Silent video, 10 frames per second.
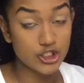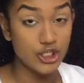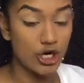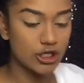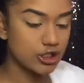
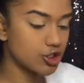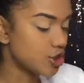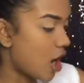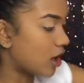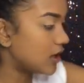dark
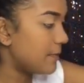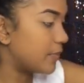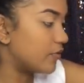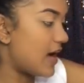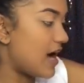chocolate
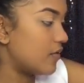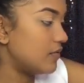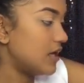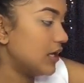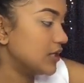
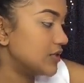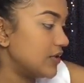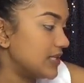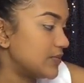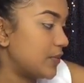brown. So
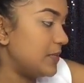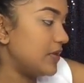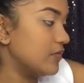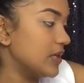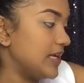this would be
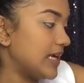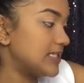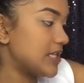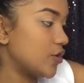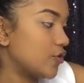really
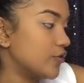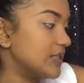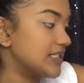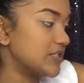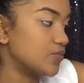nice in the
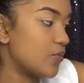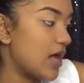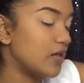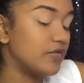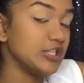crease as
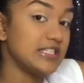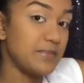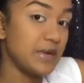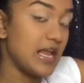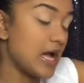well for
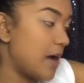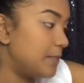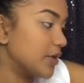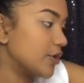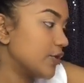deepening
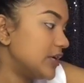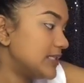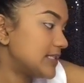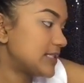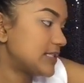up your crease.